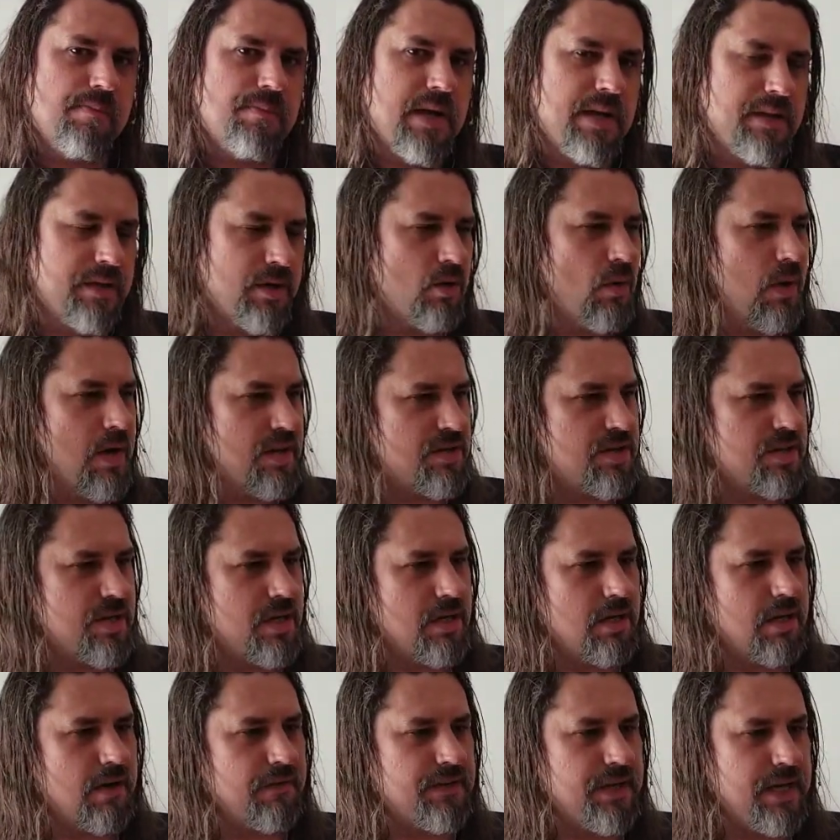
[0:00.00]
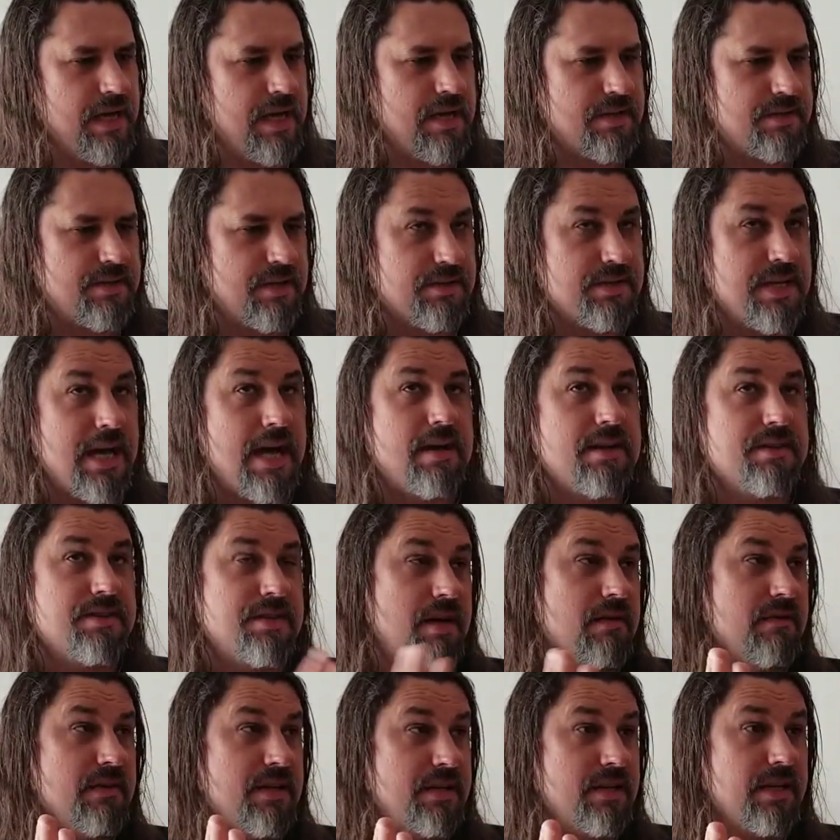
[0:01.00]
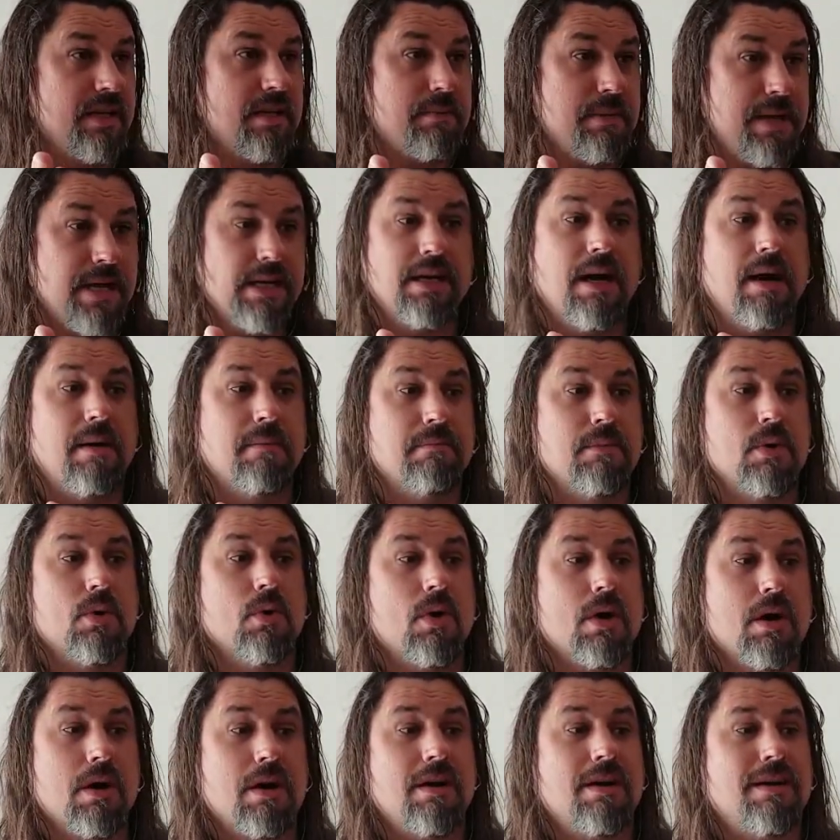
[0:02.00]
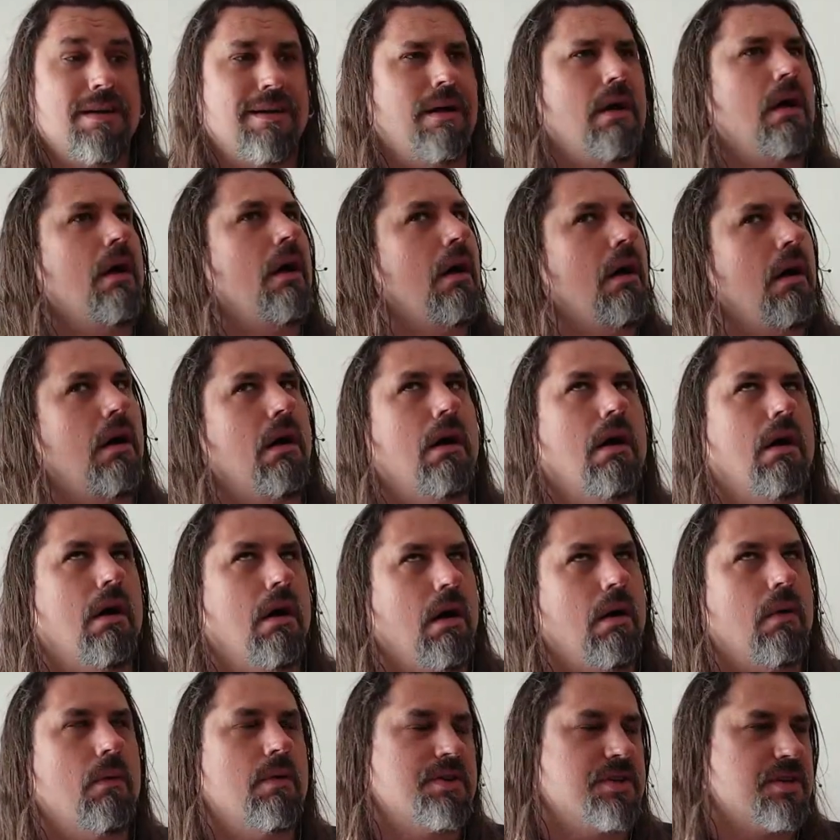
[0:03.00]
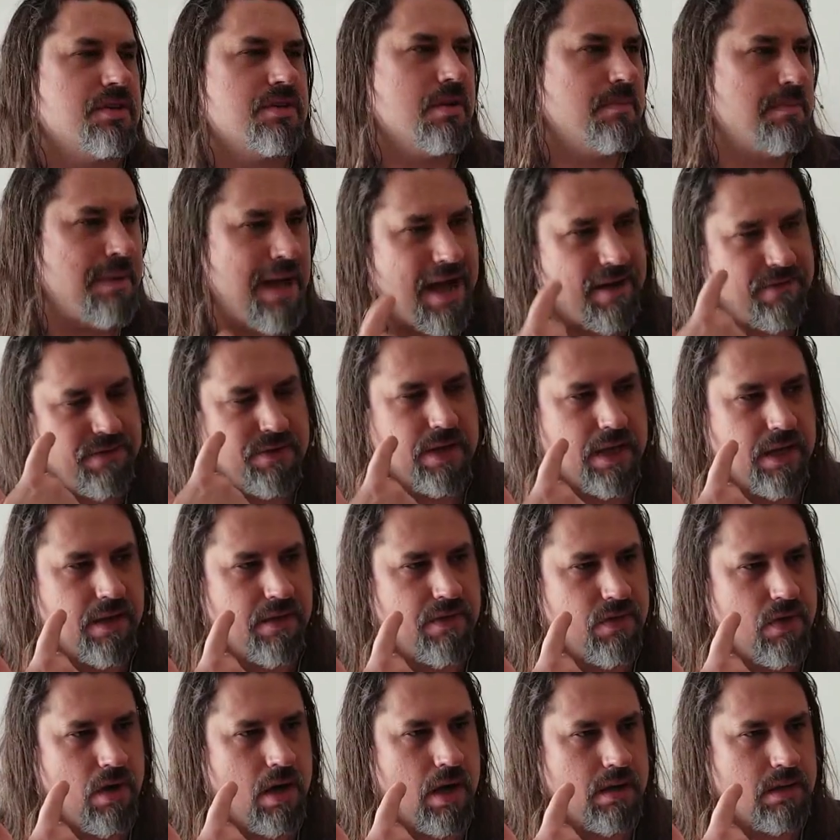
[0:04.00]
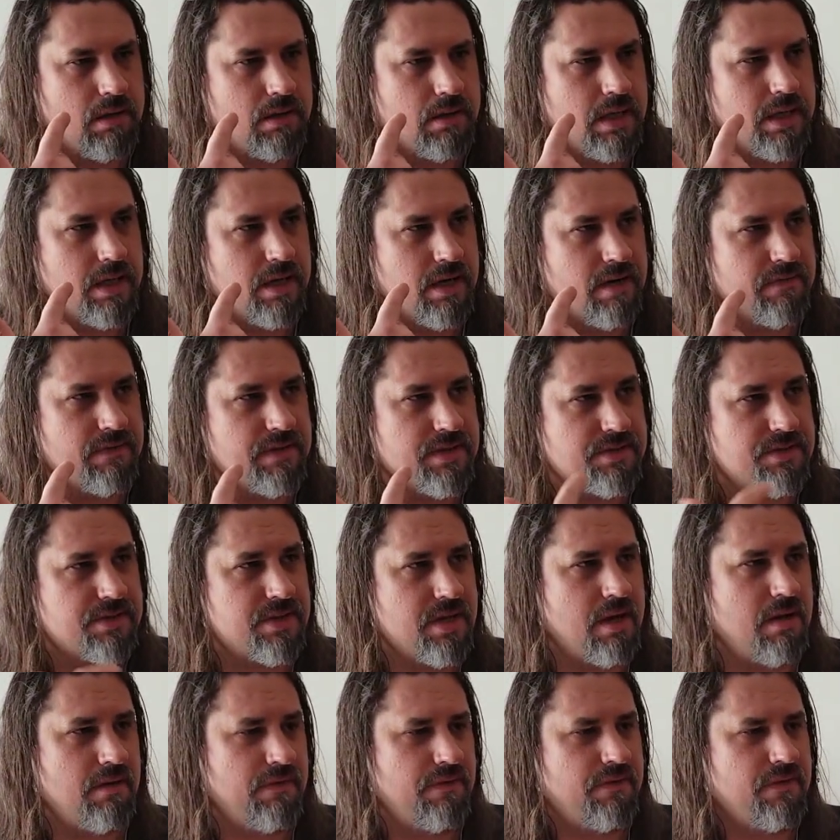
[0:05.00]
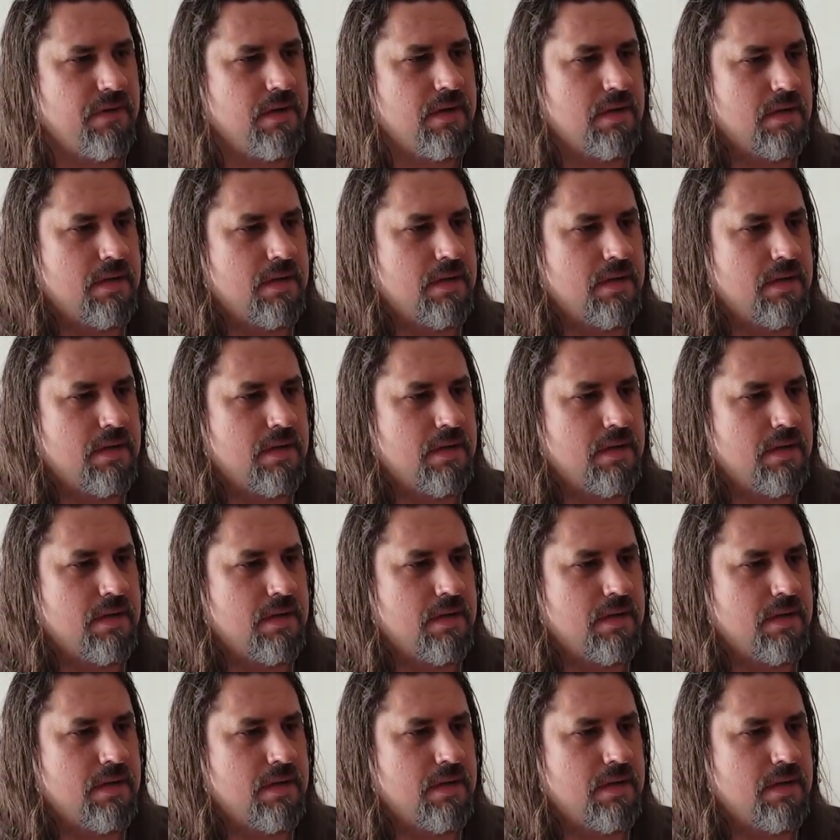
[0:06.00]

And the question I often ask is, how does everything become more? which is a baffling thought in and of itself.